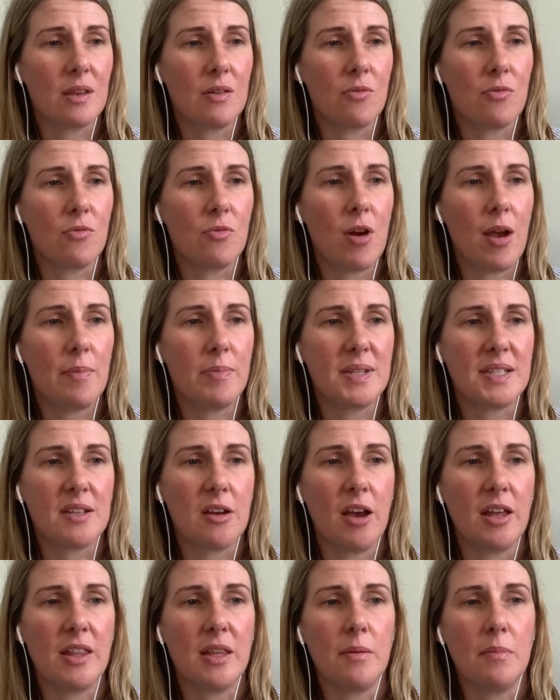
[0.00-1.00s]
right
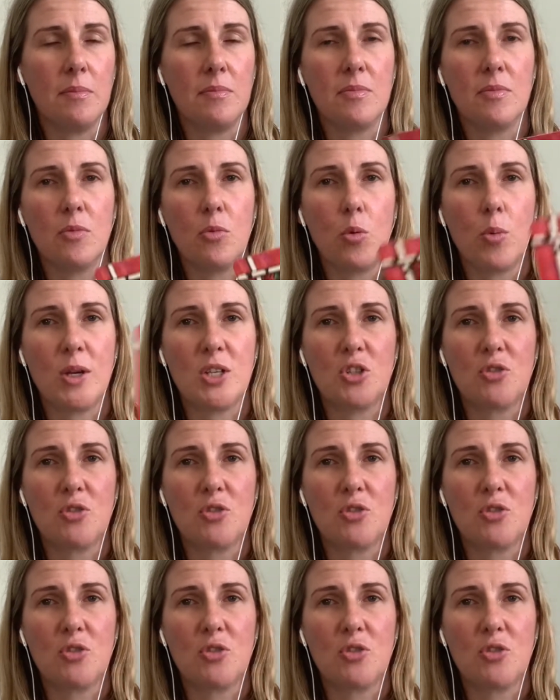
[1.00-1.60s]
beside them, almost